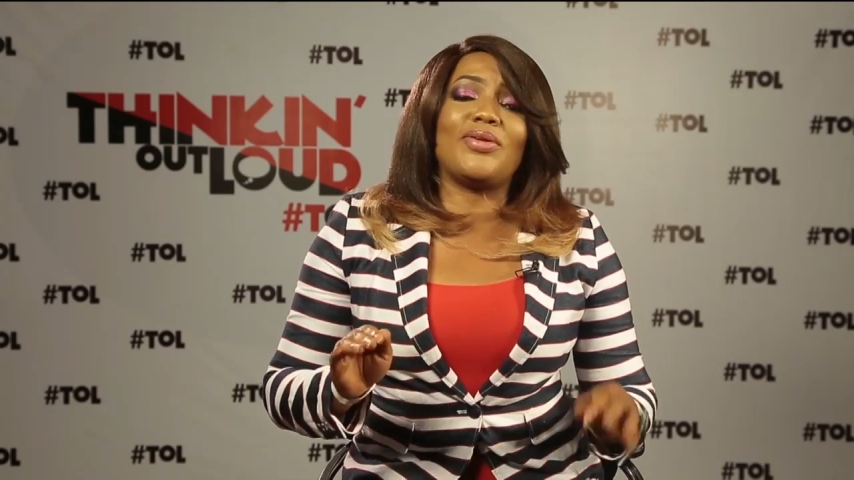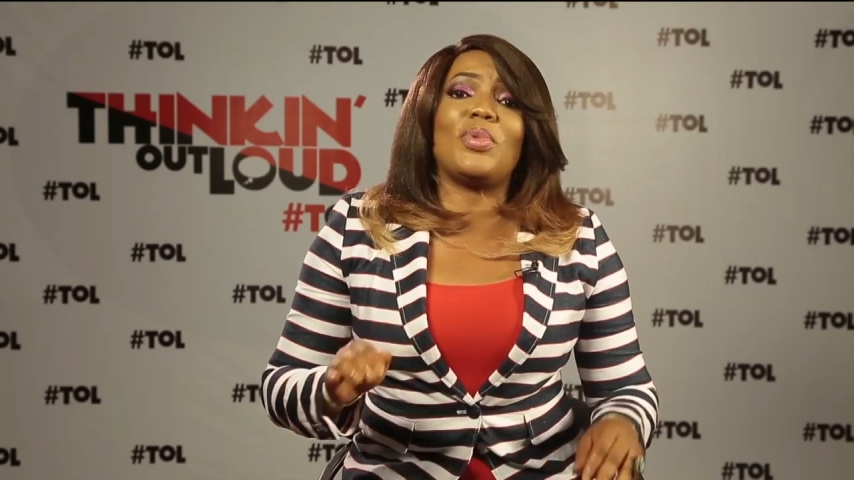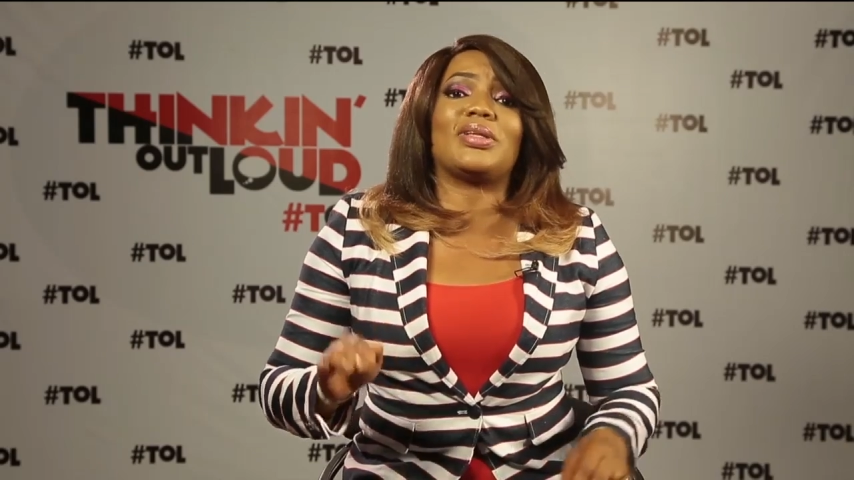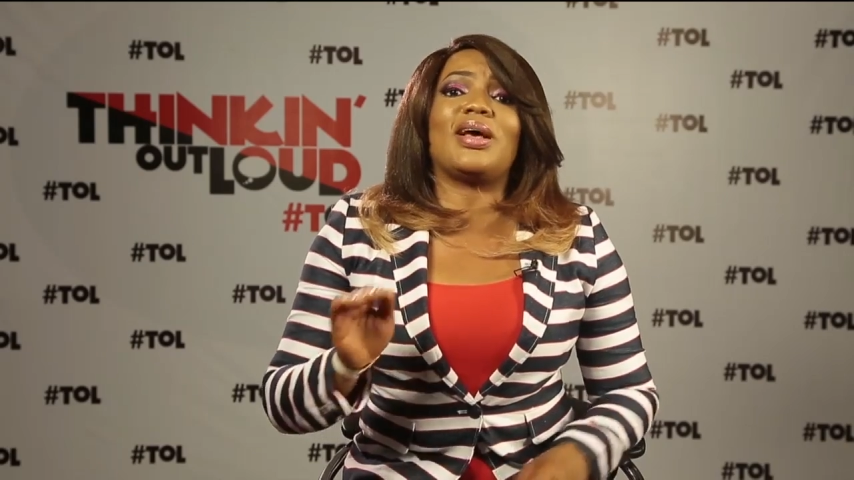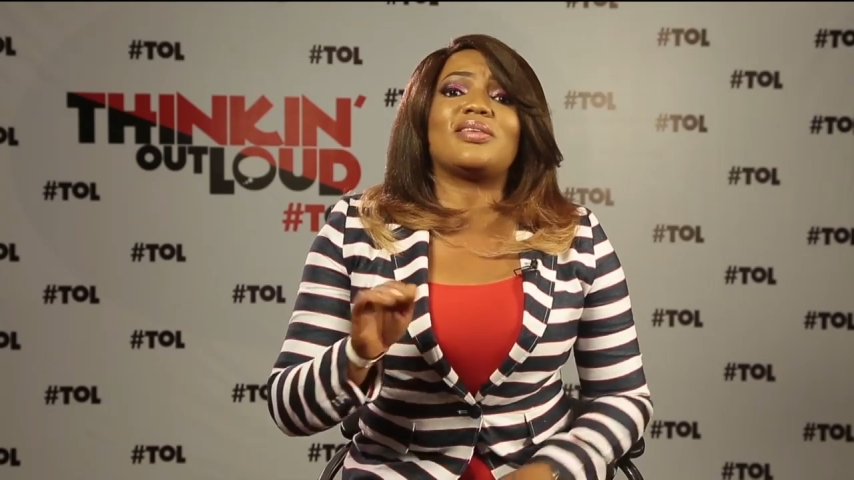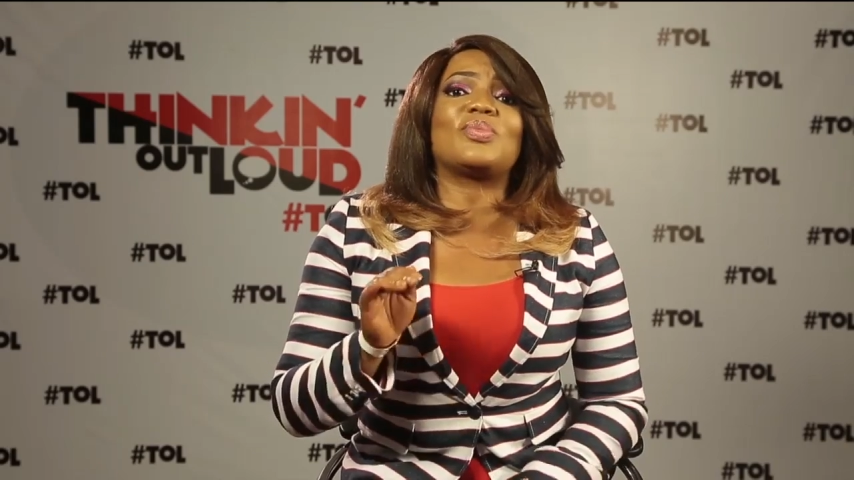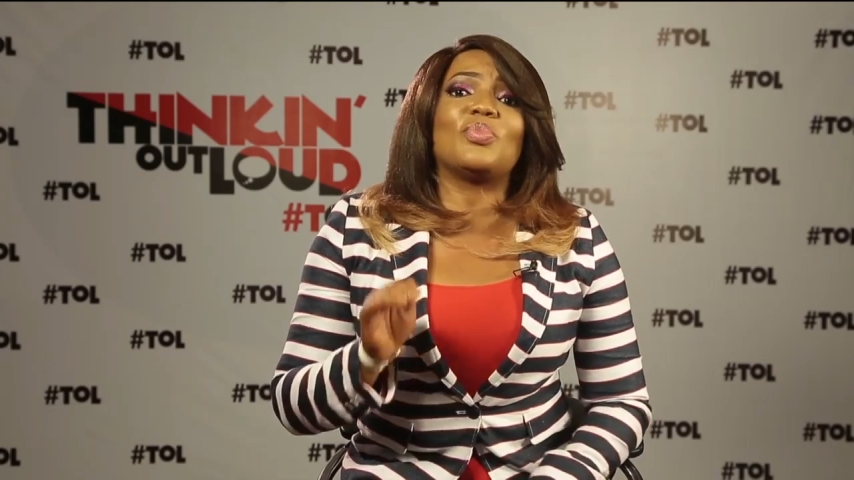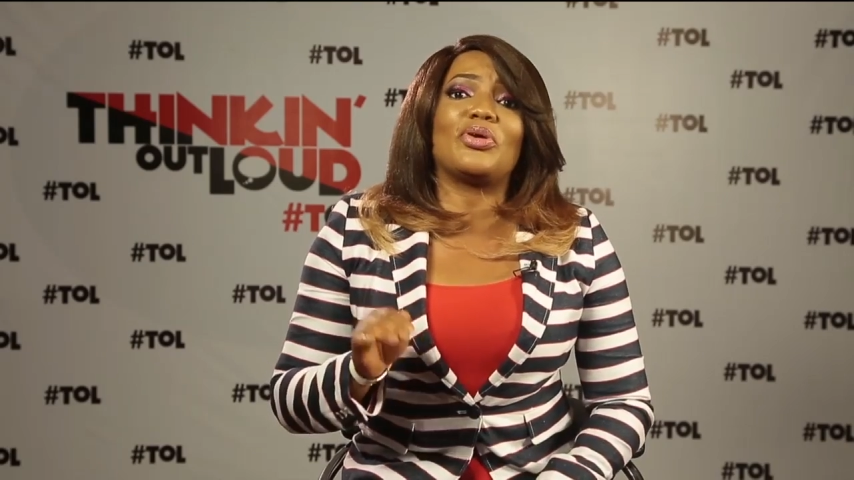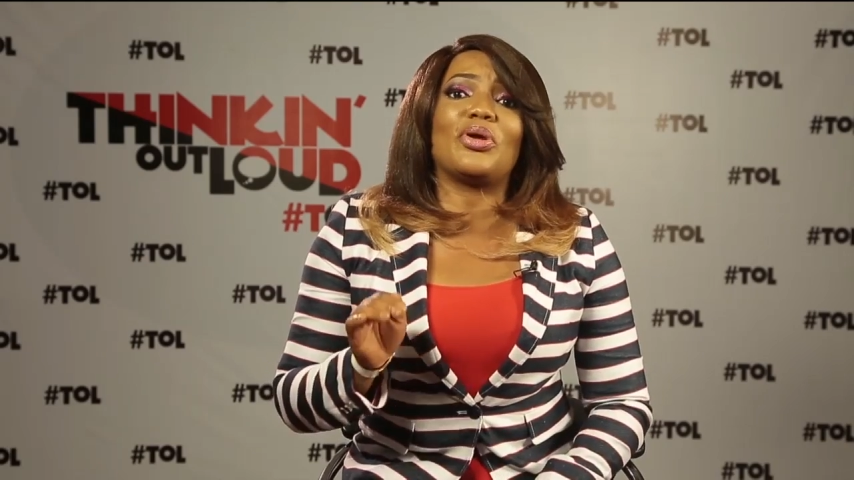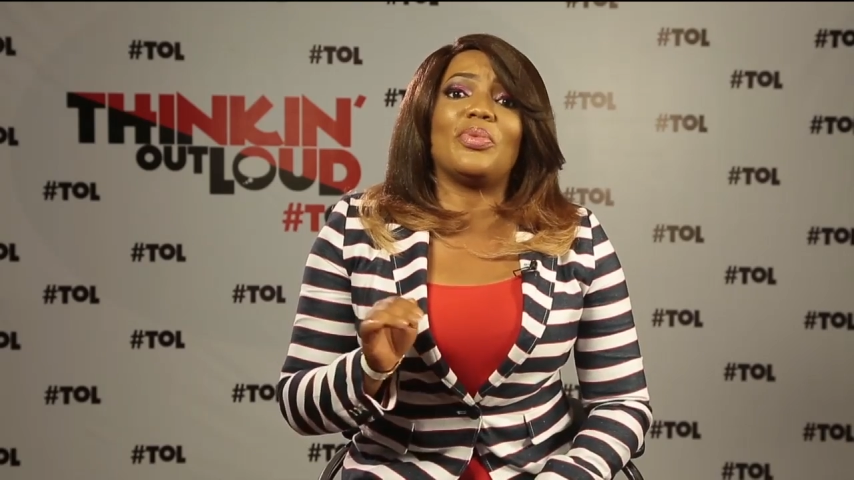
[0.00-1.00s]
No matter how
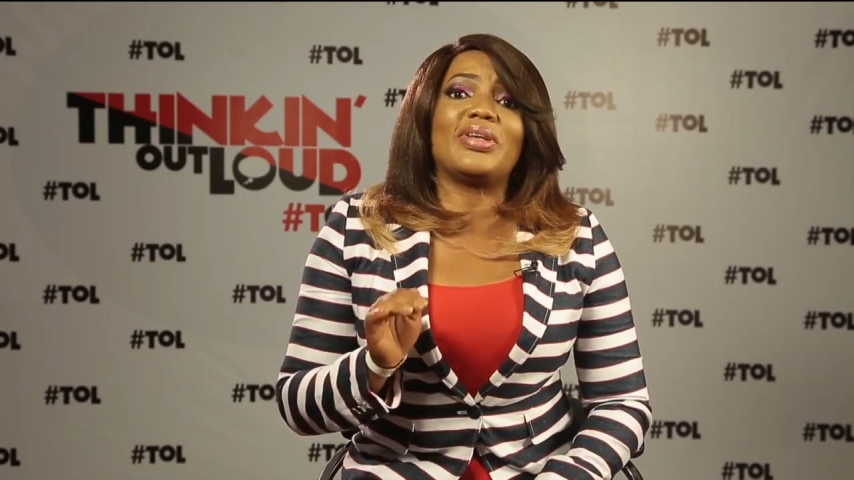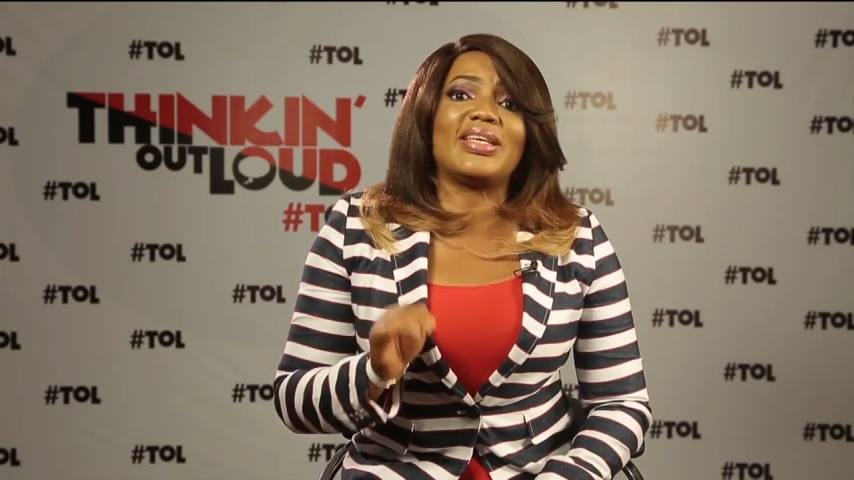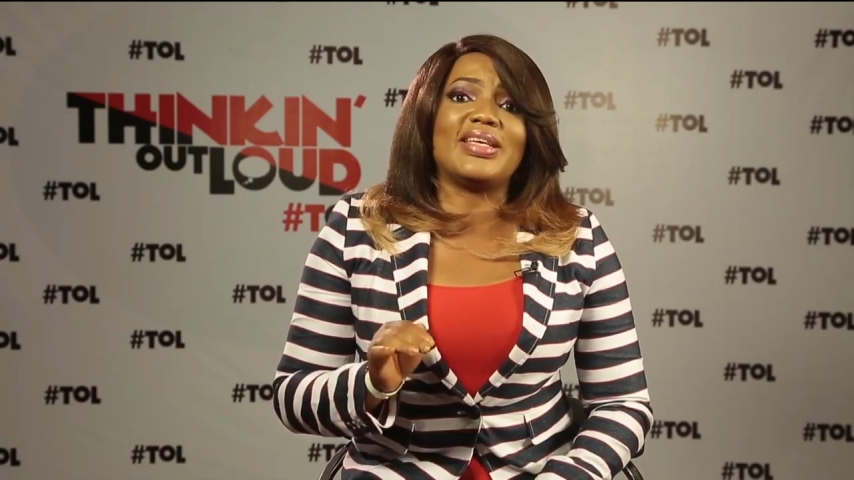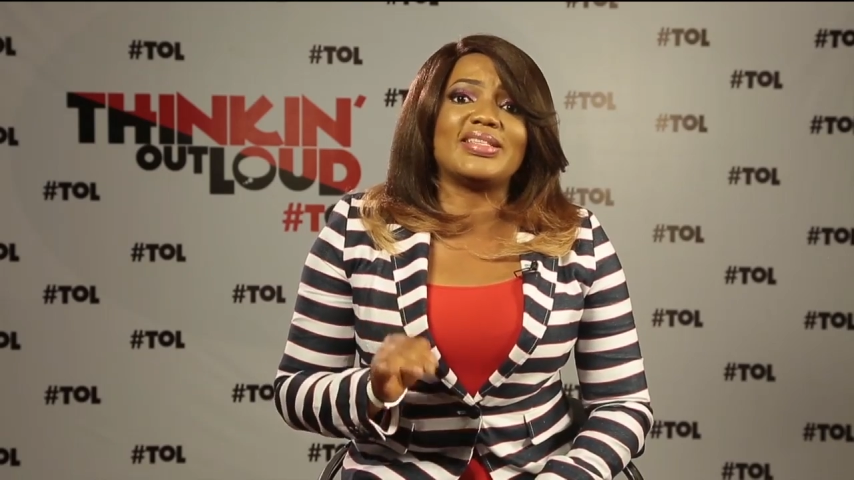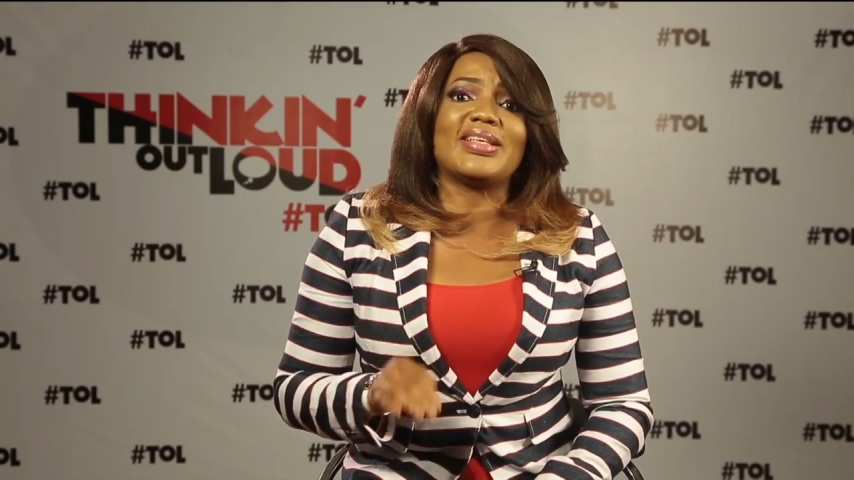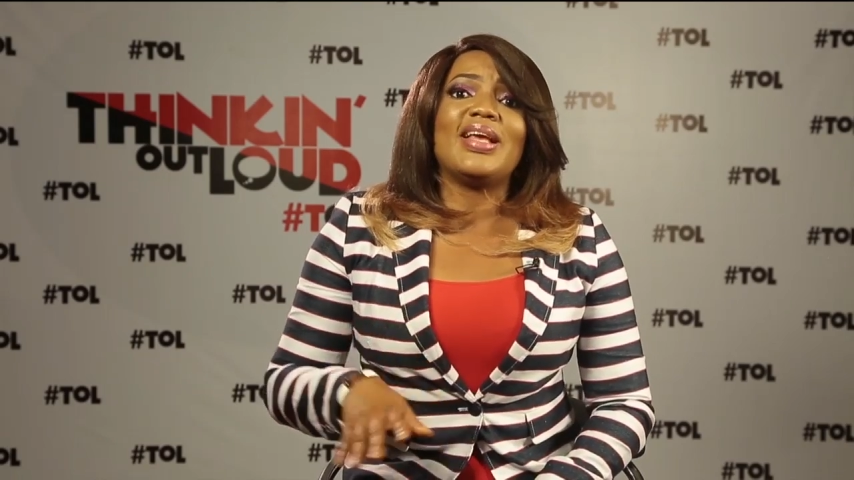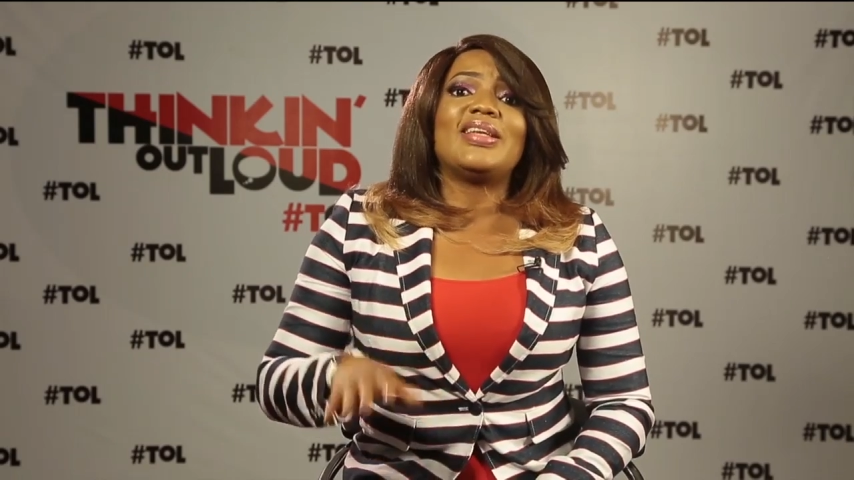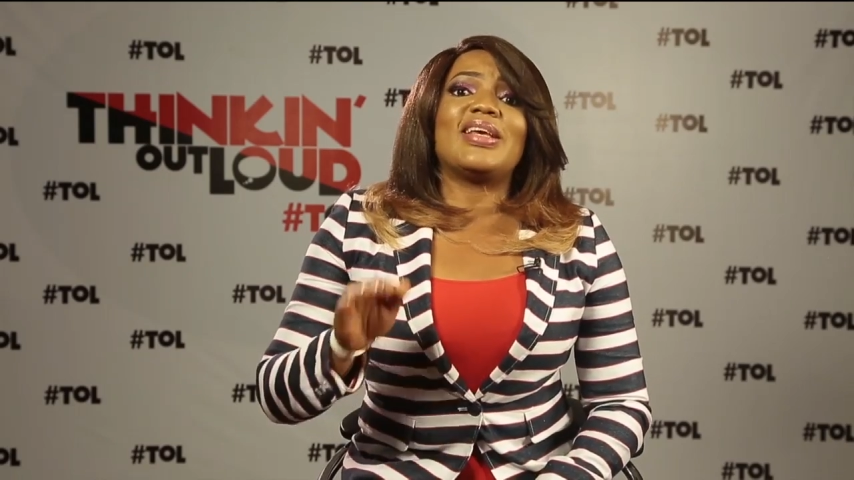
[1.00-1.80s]
small your money is,